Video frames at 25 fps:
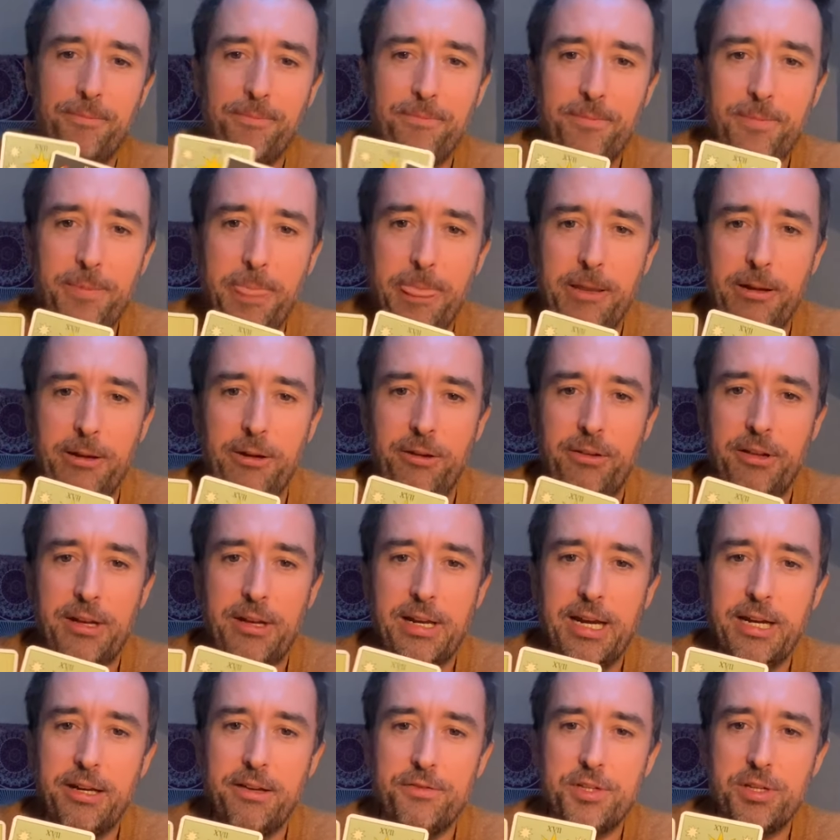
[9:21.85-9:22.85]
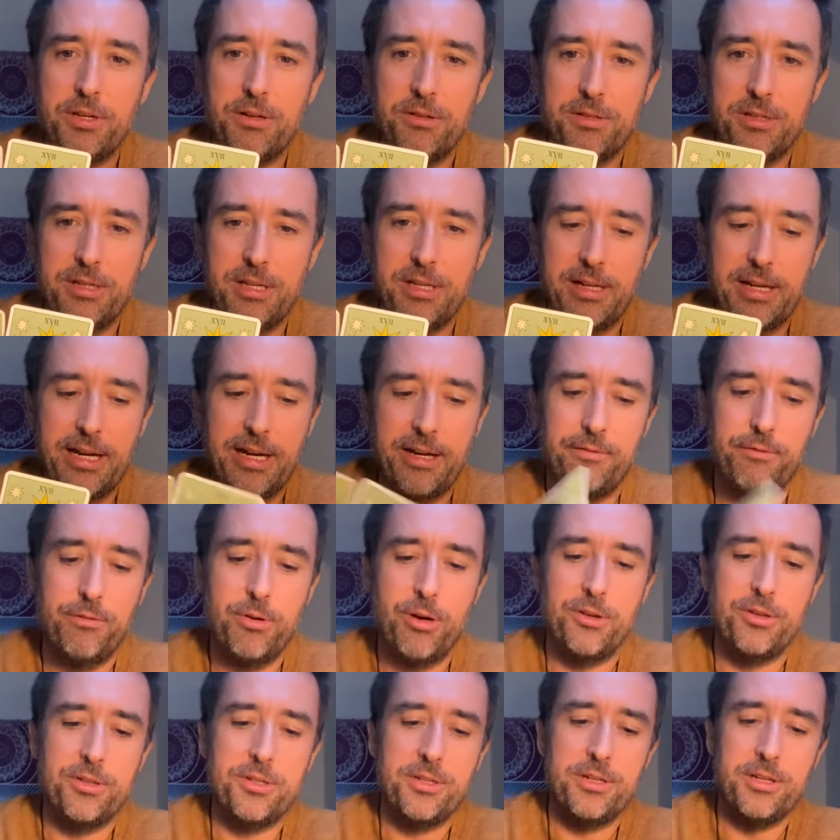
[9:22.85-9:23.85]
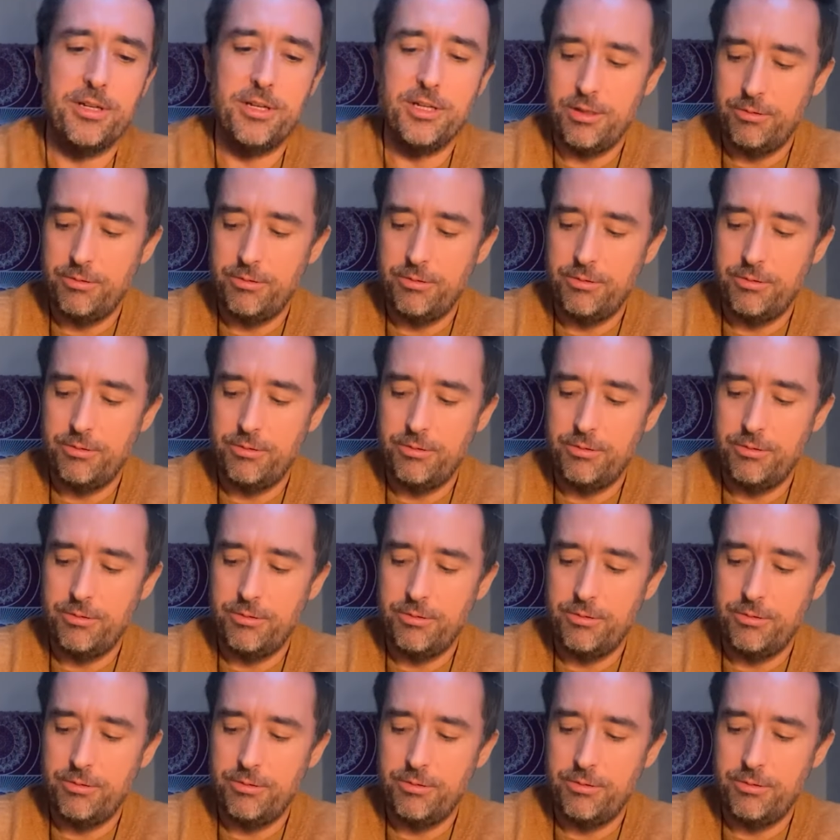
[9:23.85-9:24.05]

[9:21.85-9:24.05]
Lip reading: We've got the Nine of Swords and the Nine of Wands,